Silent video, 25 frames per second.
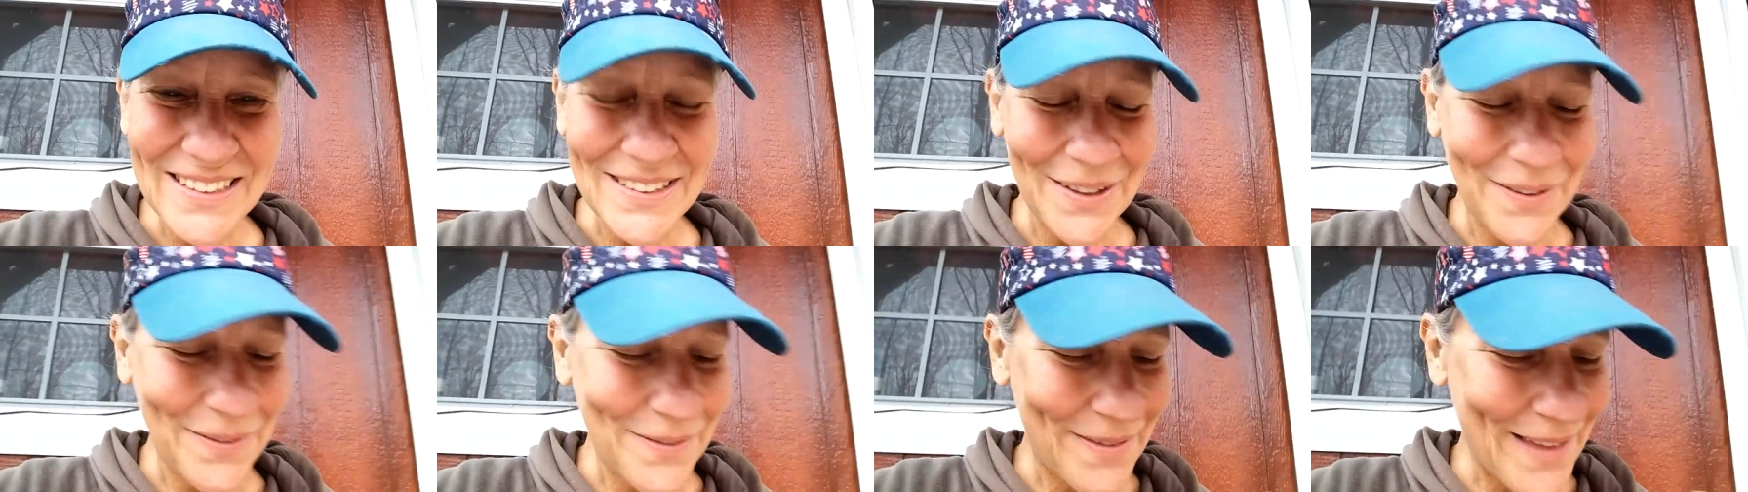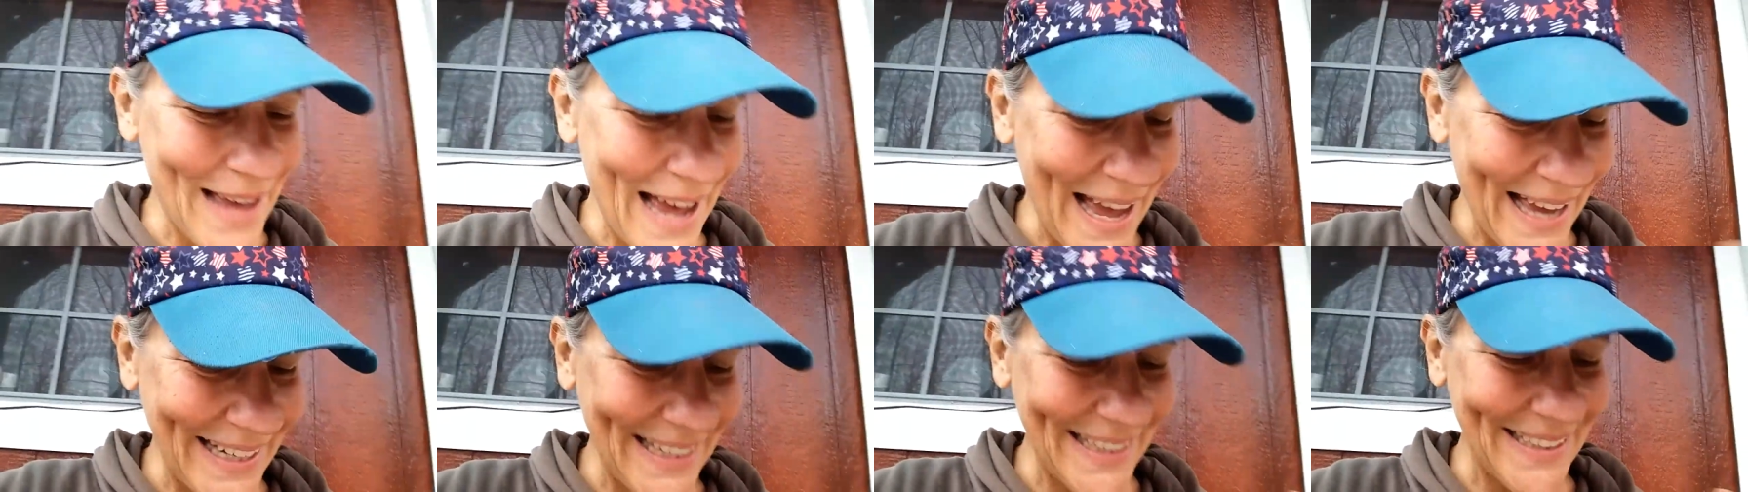so
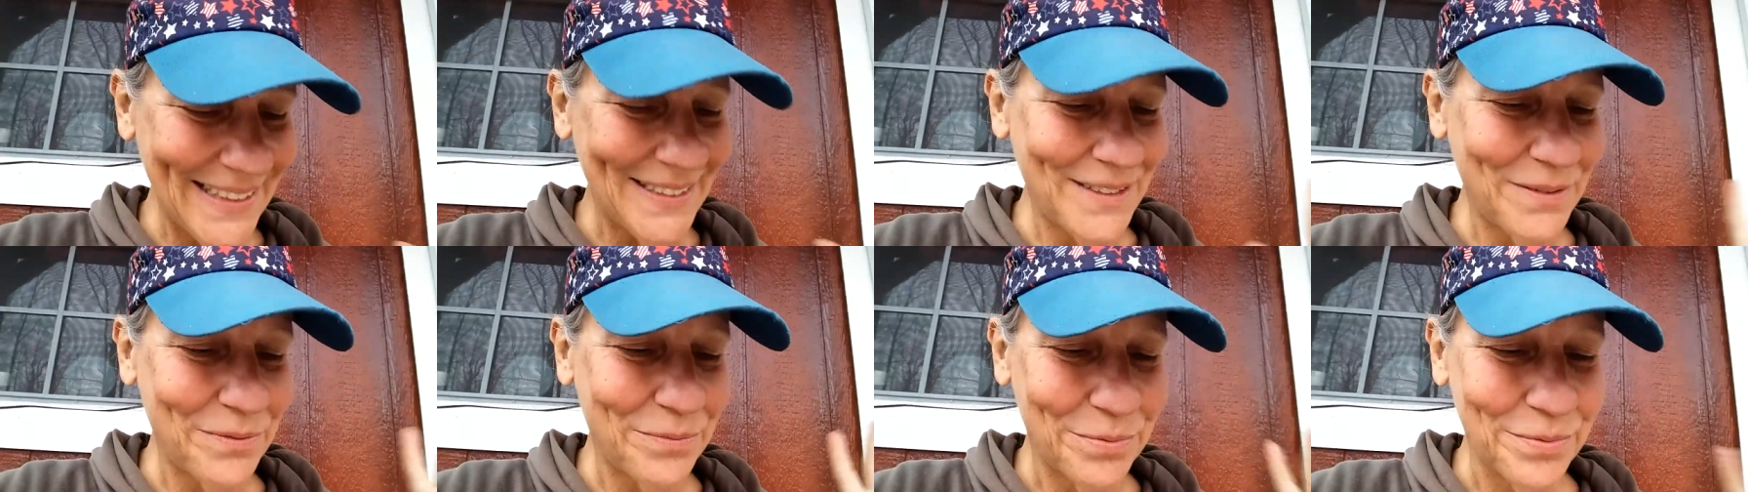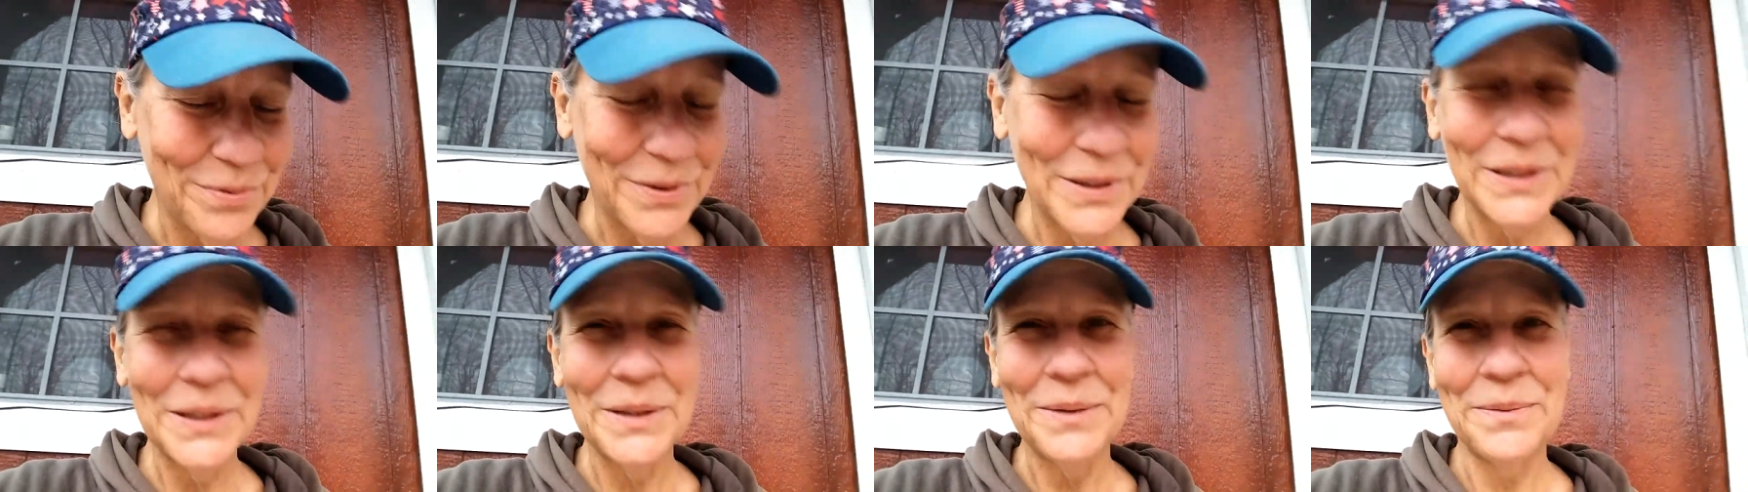that is
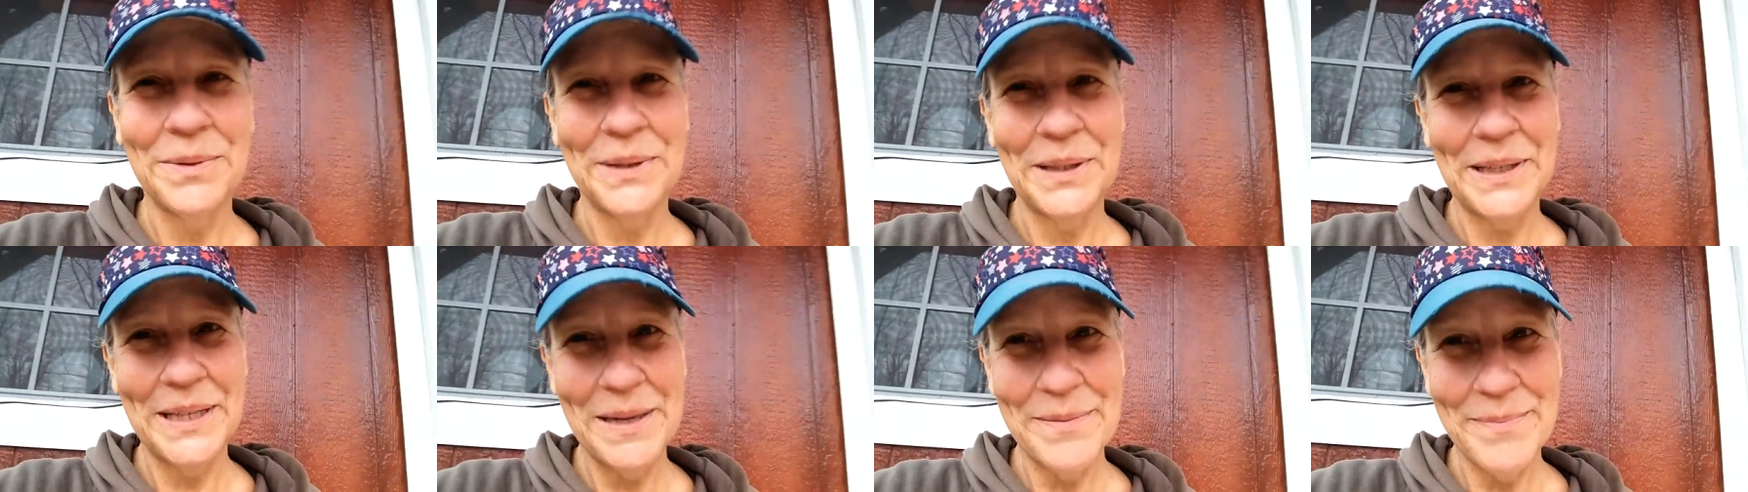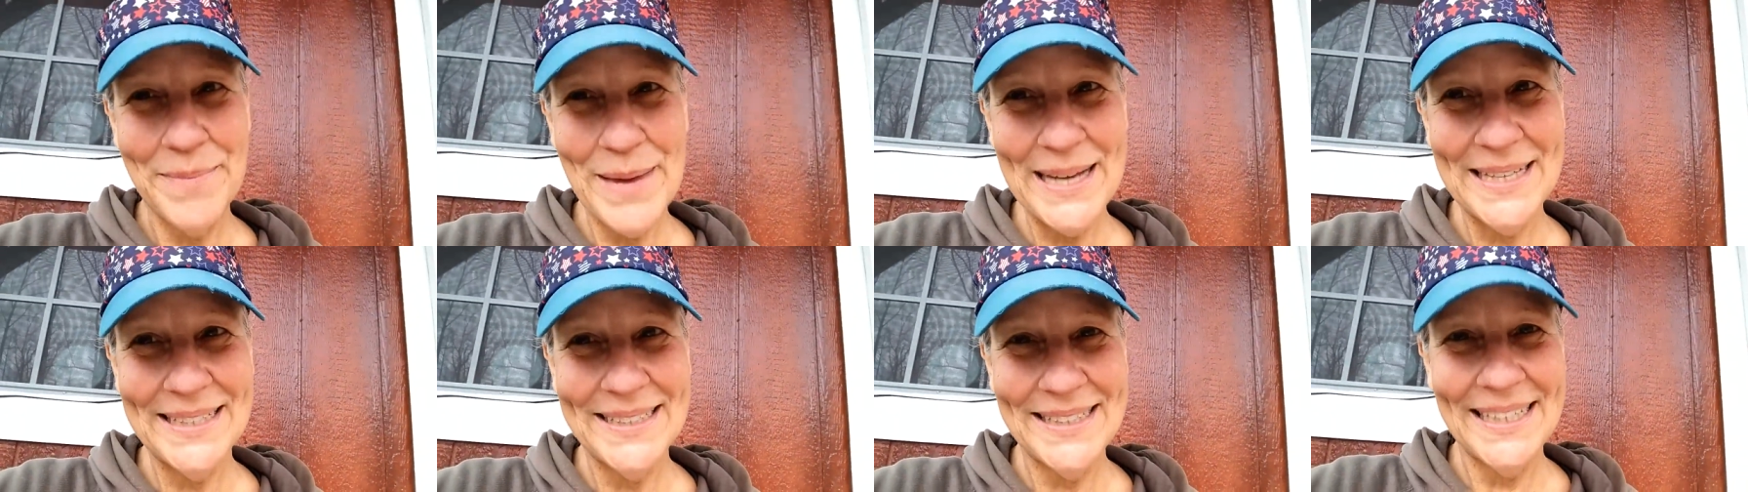really, really
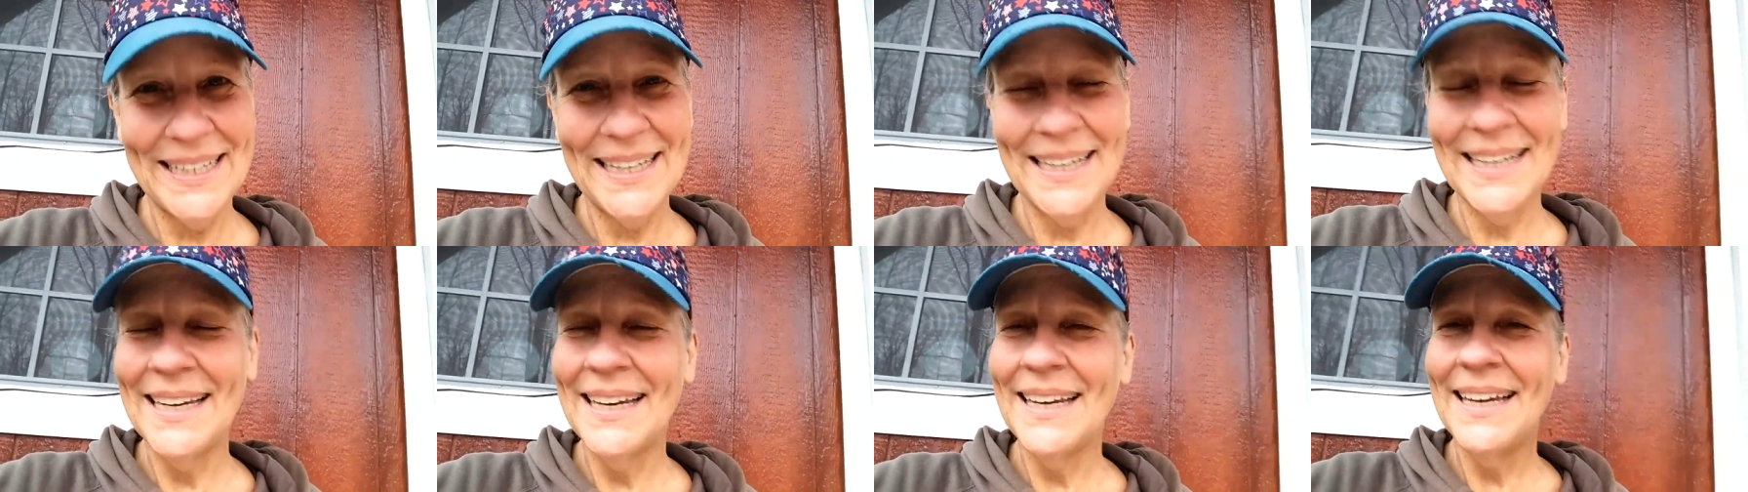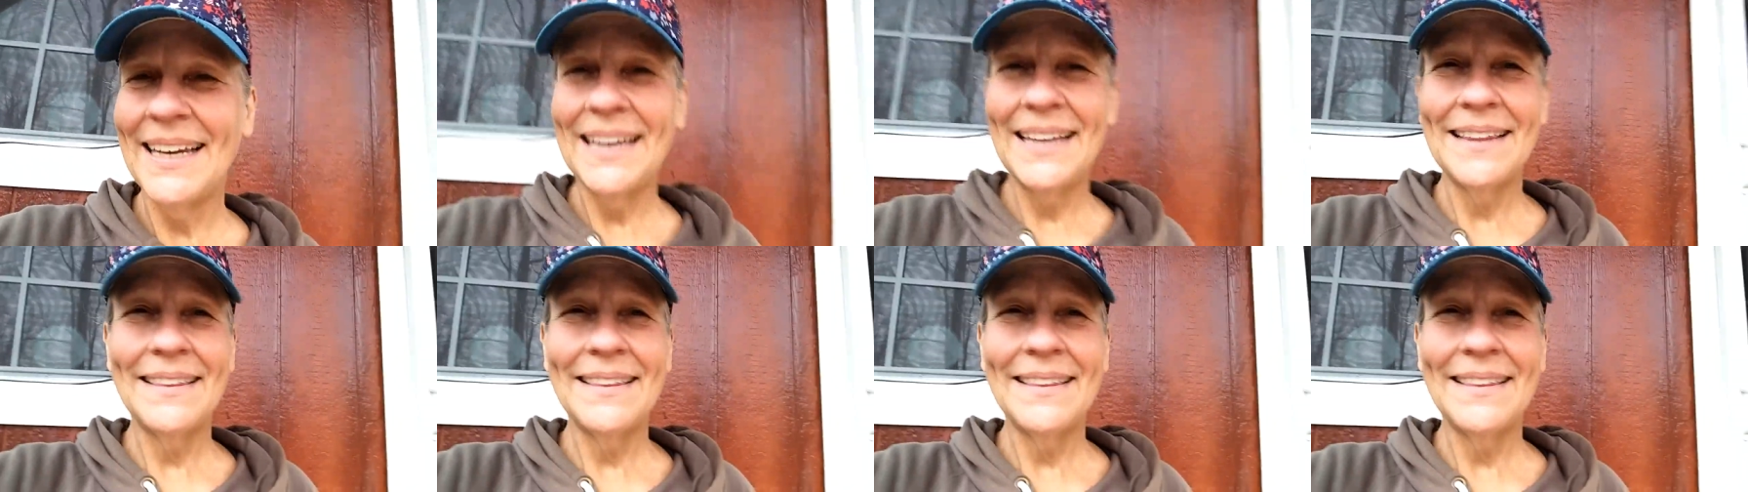amazing.